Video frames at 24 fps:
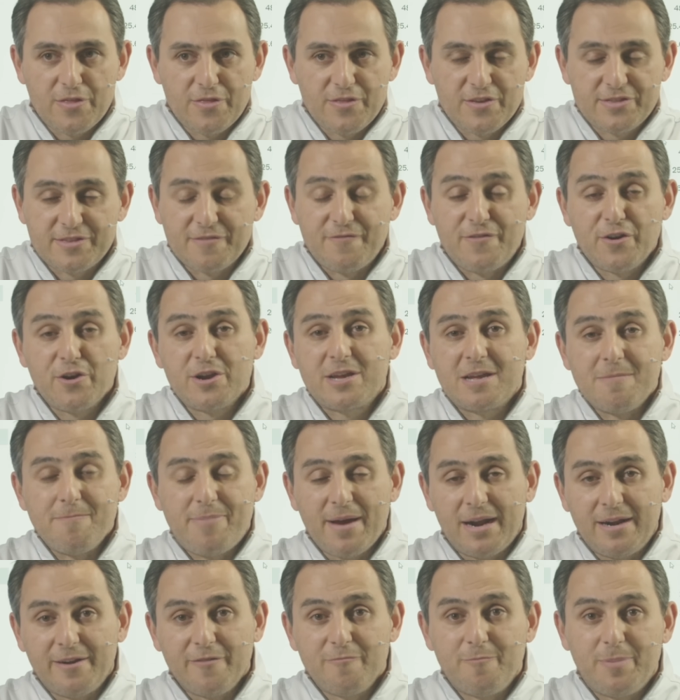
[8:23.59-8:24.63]
it's a very
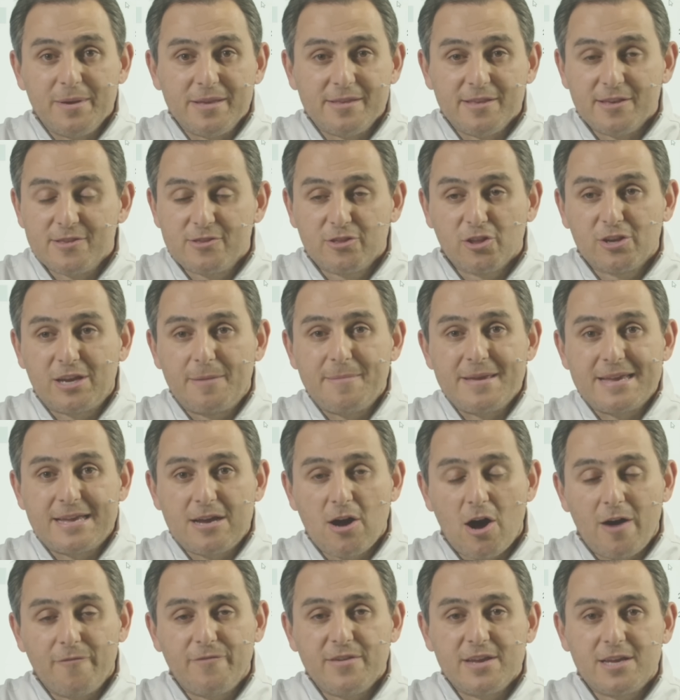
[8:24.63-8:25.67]
competitive business. Look how many
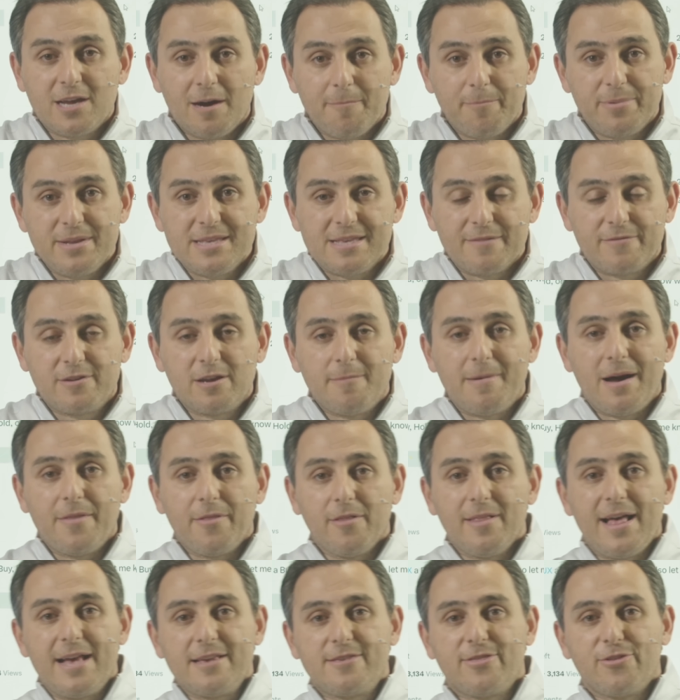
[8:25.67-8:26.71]
coffee companies have come out in
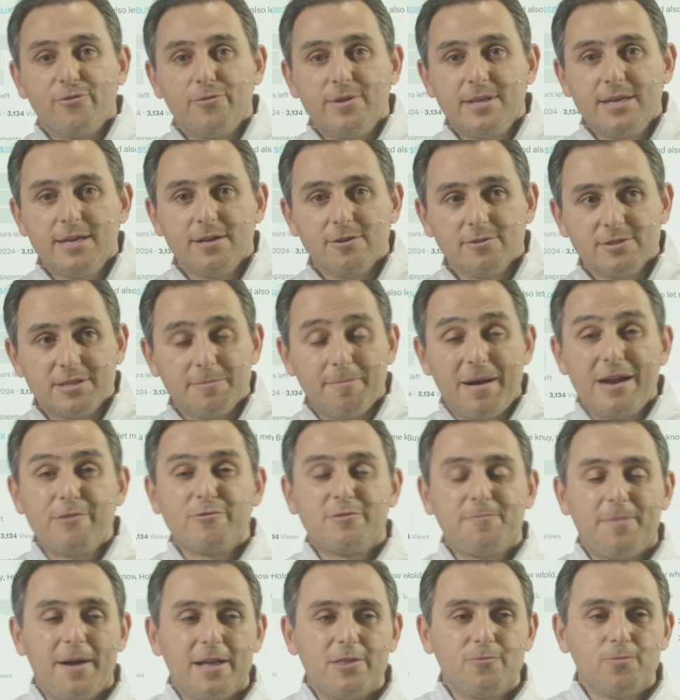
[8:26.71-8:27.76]
the last thirty years. And my
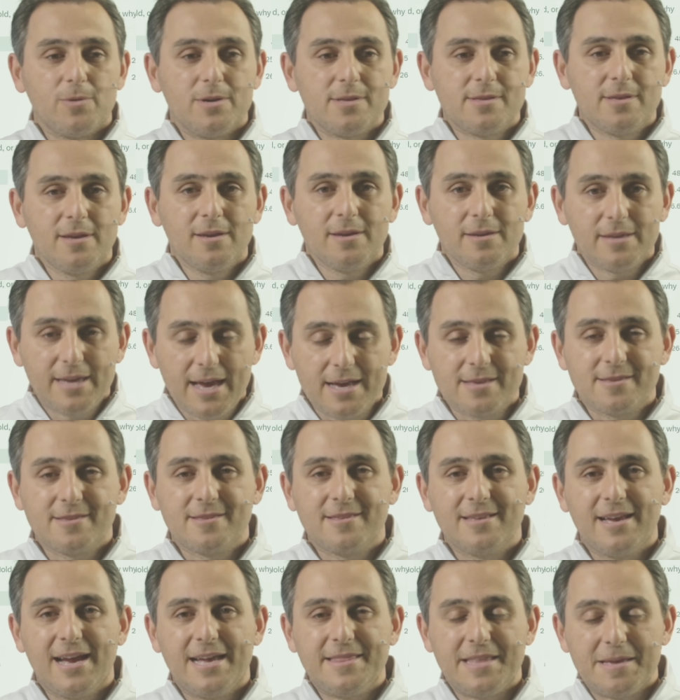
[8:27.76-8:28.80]
response was,
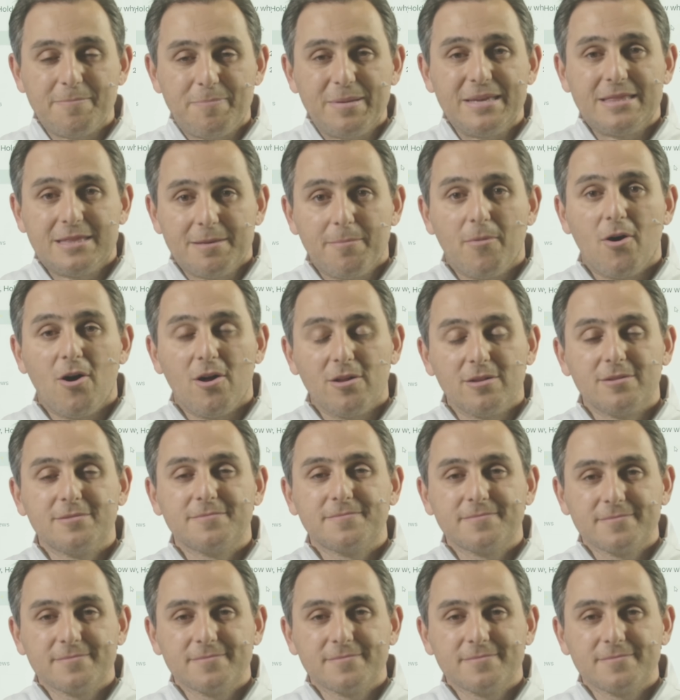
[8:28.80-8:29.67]
yes, and they beat them all.